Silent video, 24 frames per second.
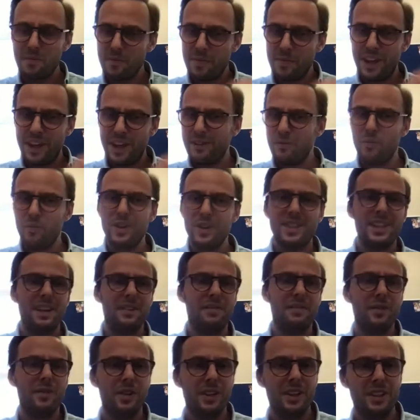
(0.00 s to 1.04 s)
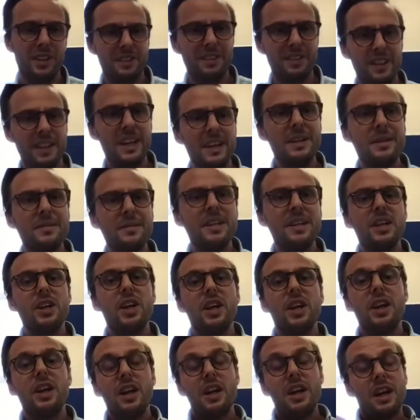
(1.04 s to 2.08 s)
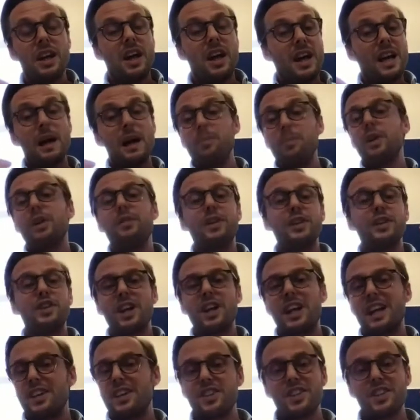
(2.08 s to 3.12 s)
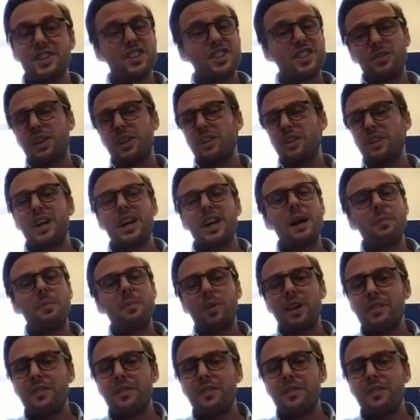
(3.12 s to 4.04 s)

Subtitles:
that we set for it. Couple of challenges, just to give you a couple